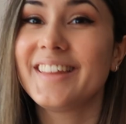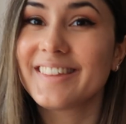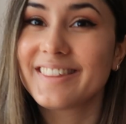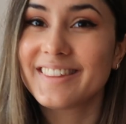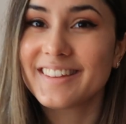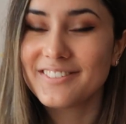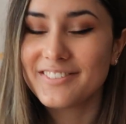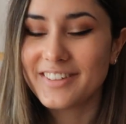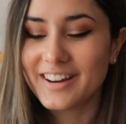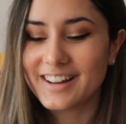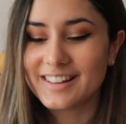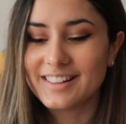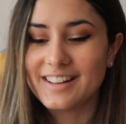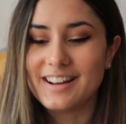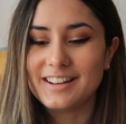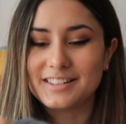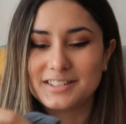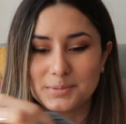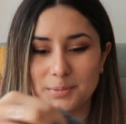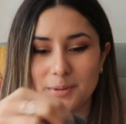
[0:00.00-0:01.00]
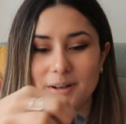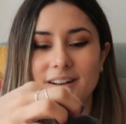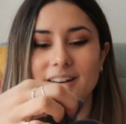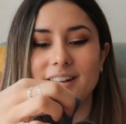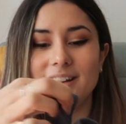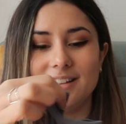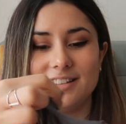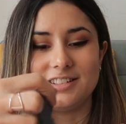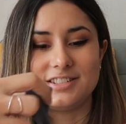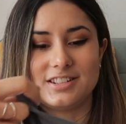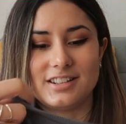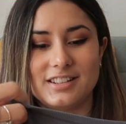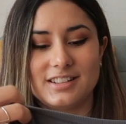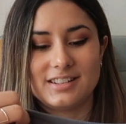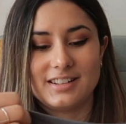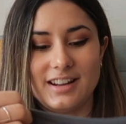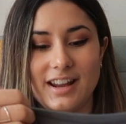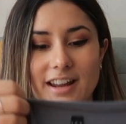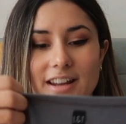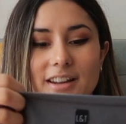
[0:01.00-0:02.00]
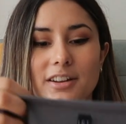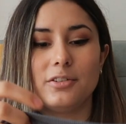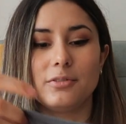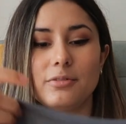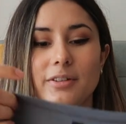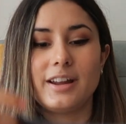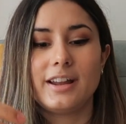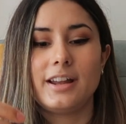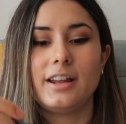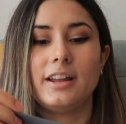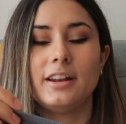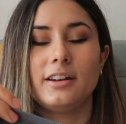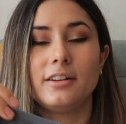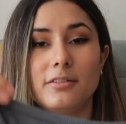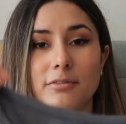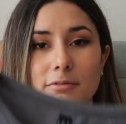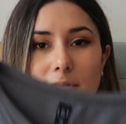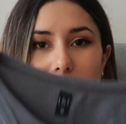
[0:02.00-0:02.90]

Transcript: then the very last one is just a green